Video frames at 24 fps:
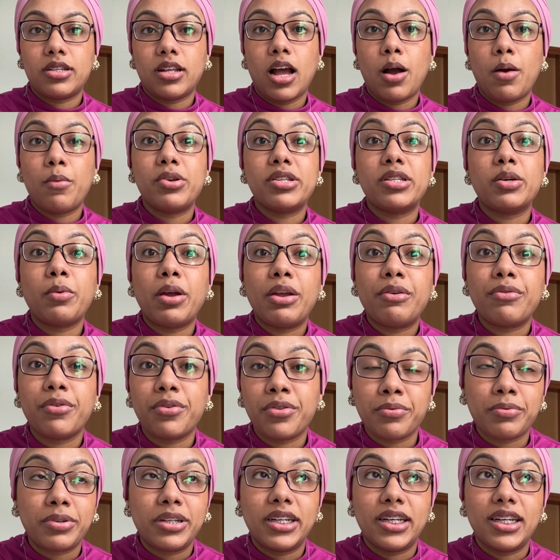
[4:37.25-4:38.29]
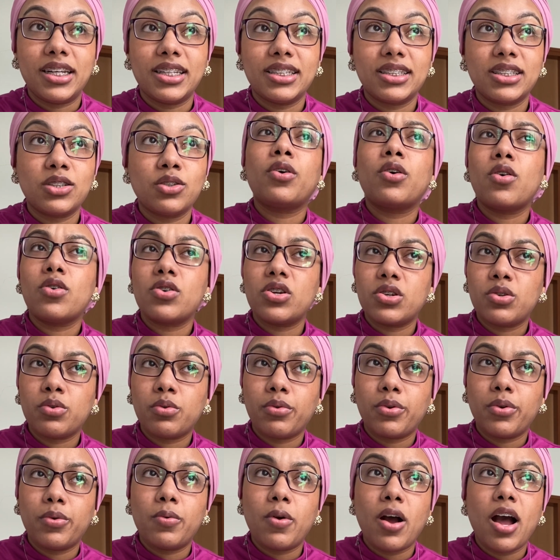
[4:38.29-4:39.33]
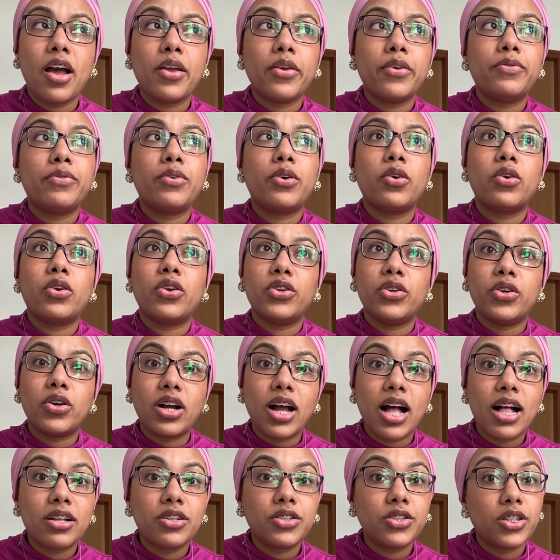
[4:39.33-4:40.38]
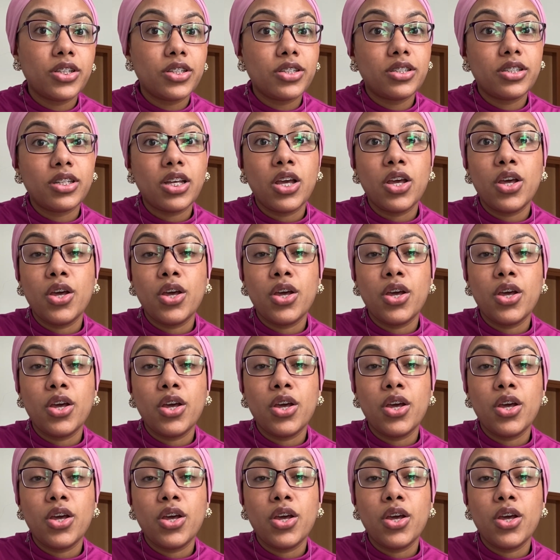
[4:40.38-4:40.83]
I was away for 3 years. So, forgotten who you are, you've forgotten your cultures.